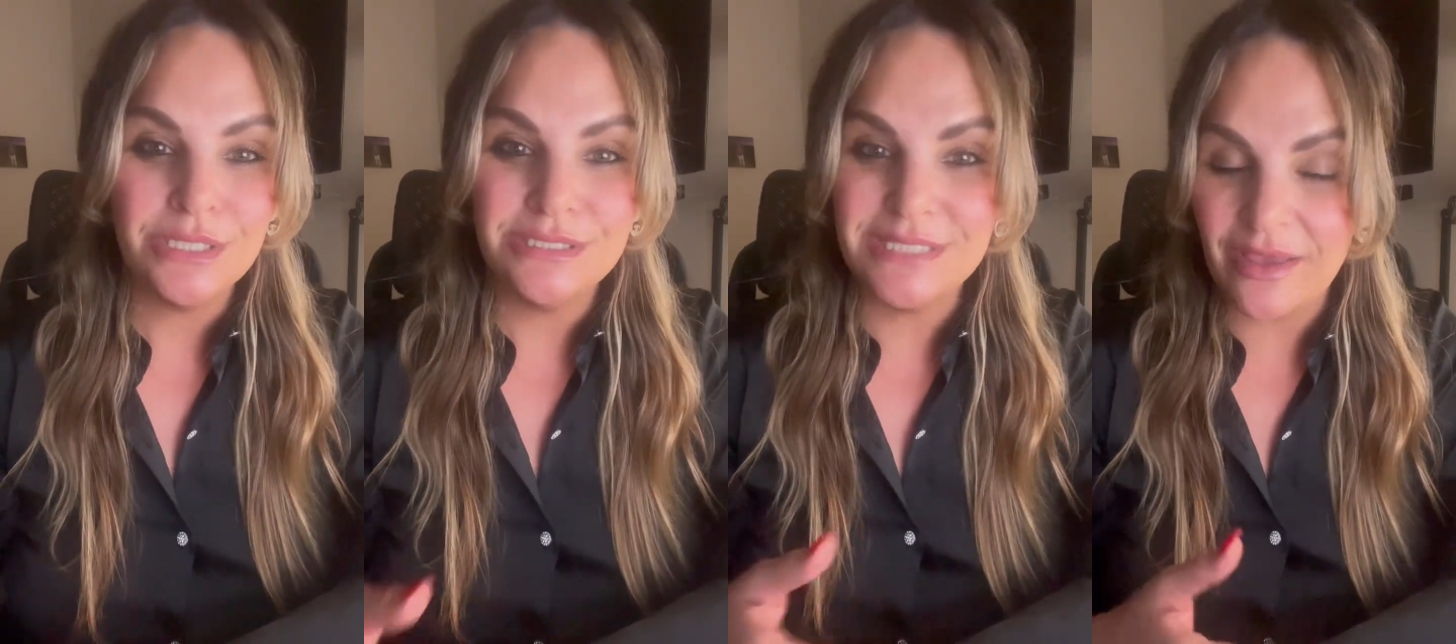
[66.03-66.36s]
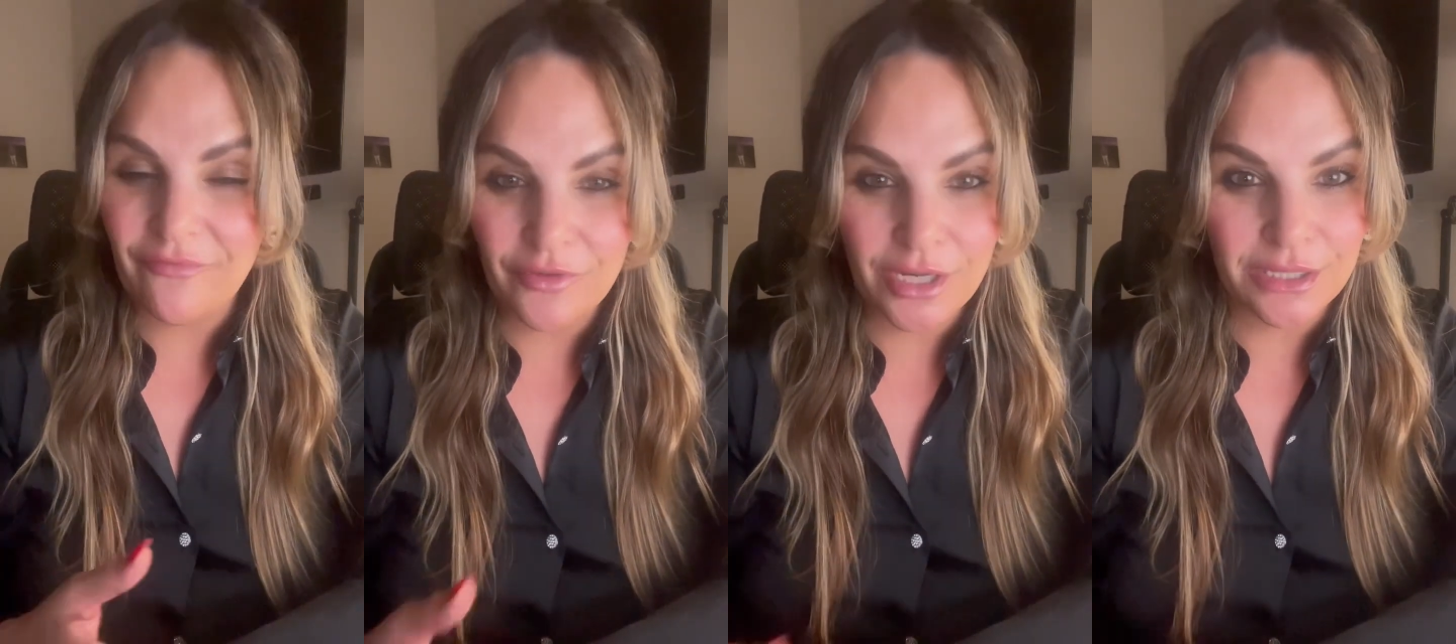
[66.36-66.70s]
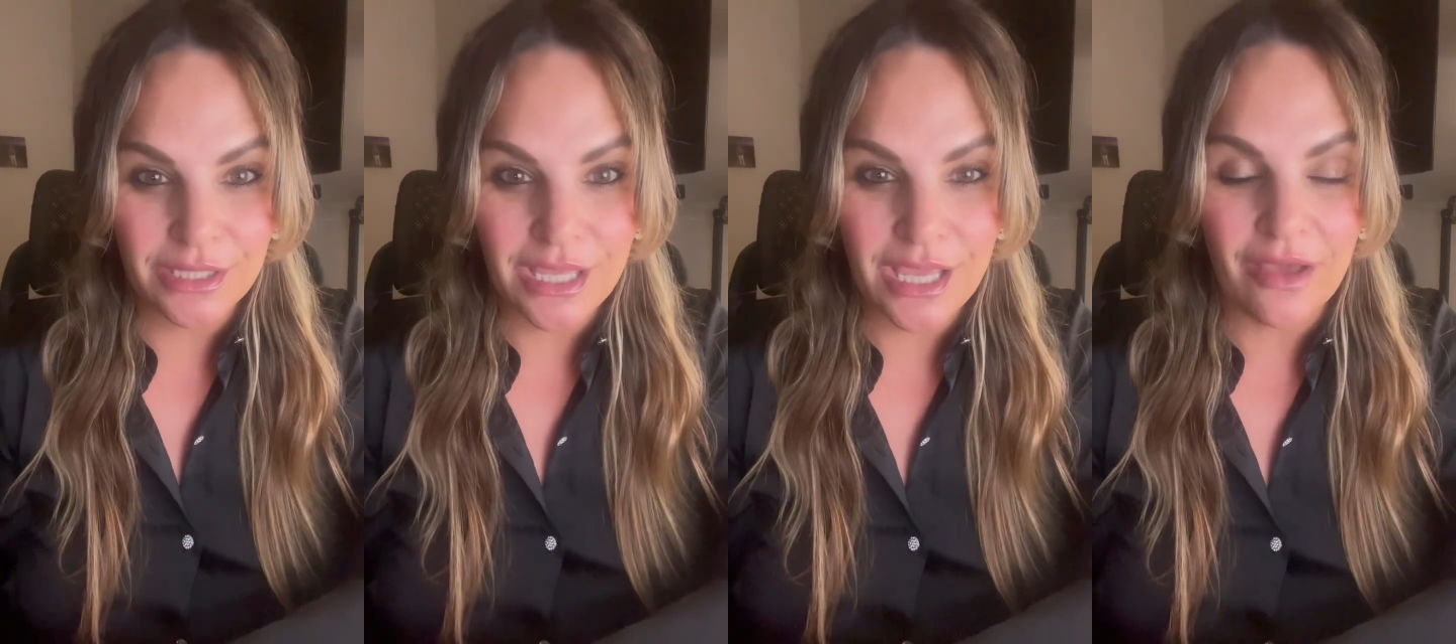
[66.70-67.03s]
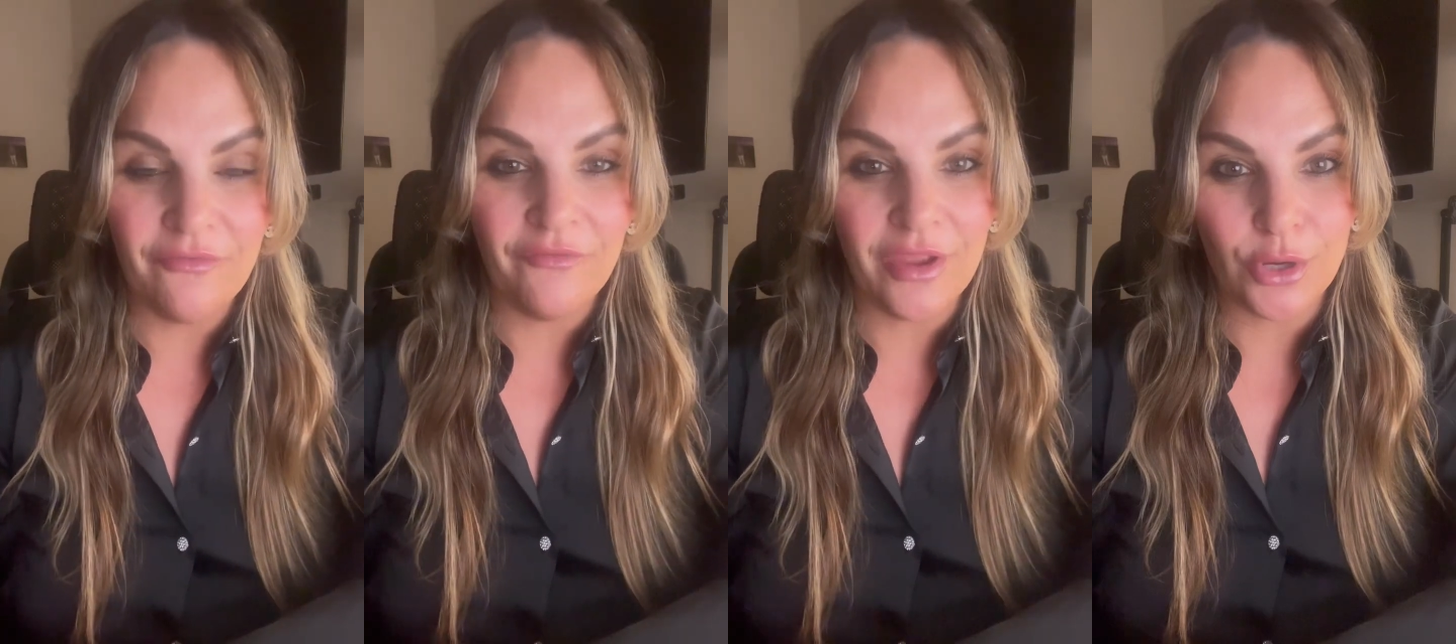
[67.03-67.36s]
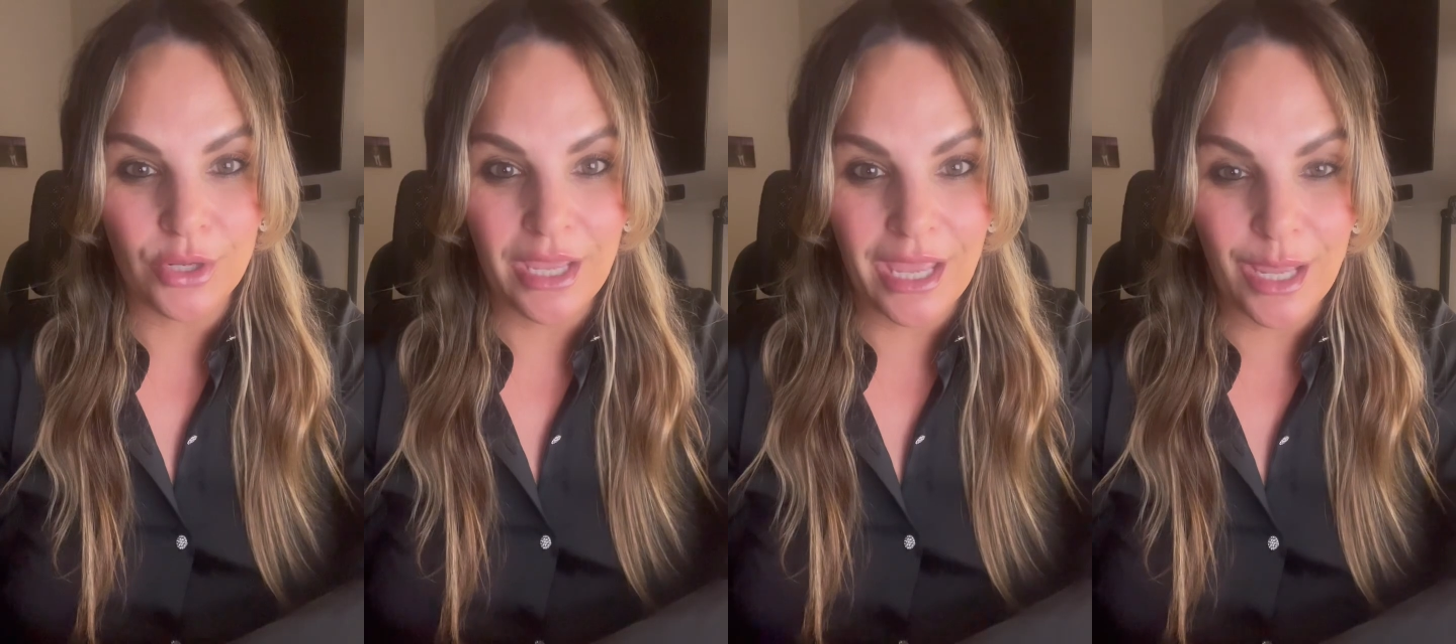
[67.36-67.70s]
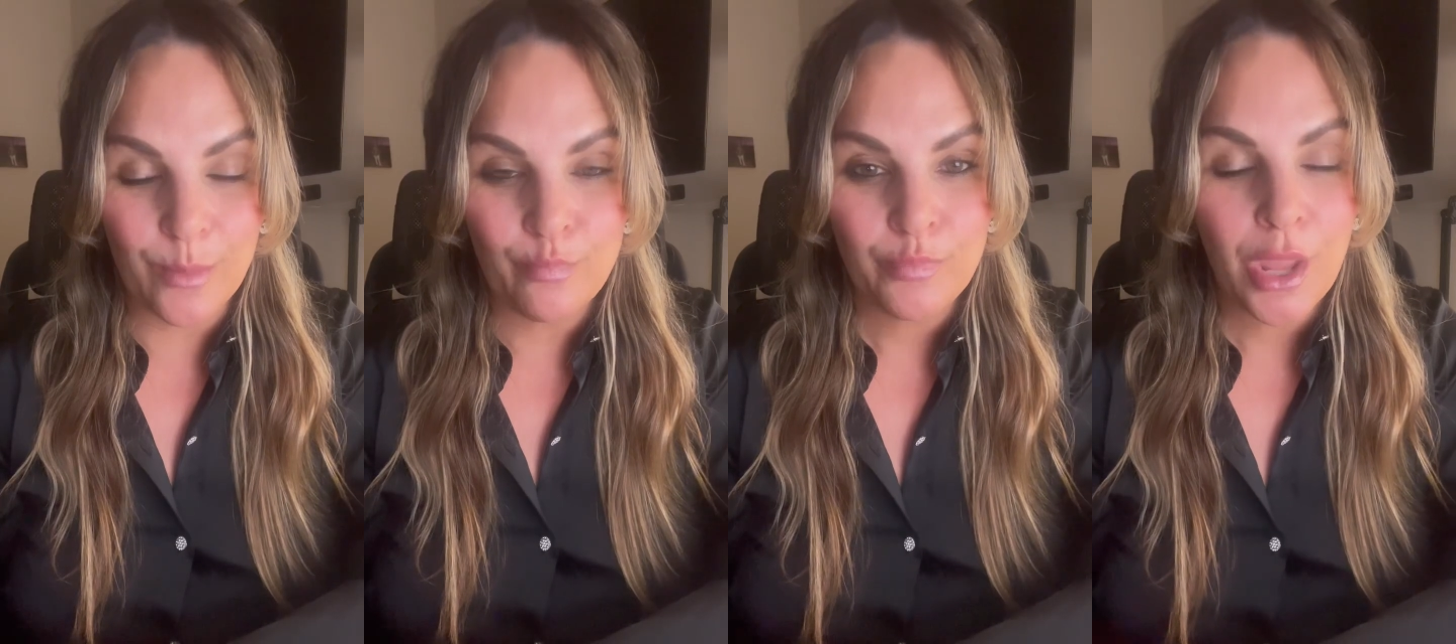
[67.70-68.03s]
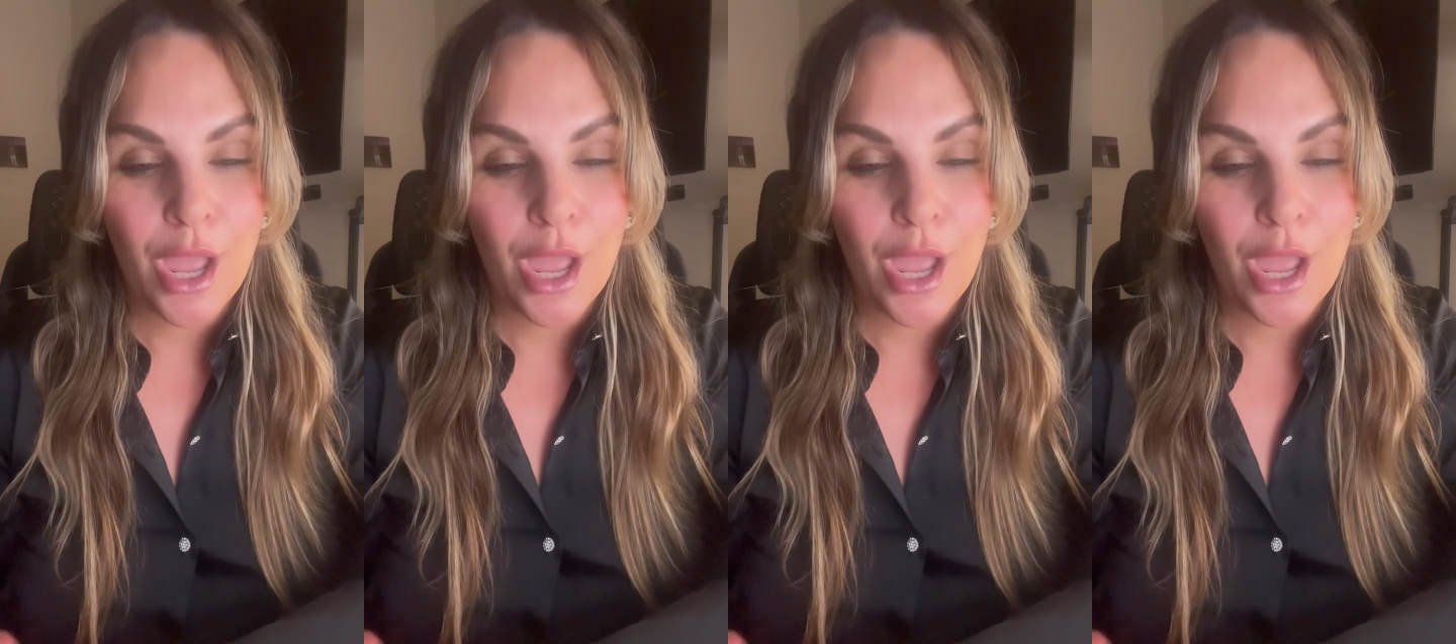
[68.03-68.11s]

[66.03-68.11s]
definitely a fair game.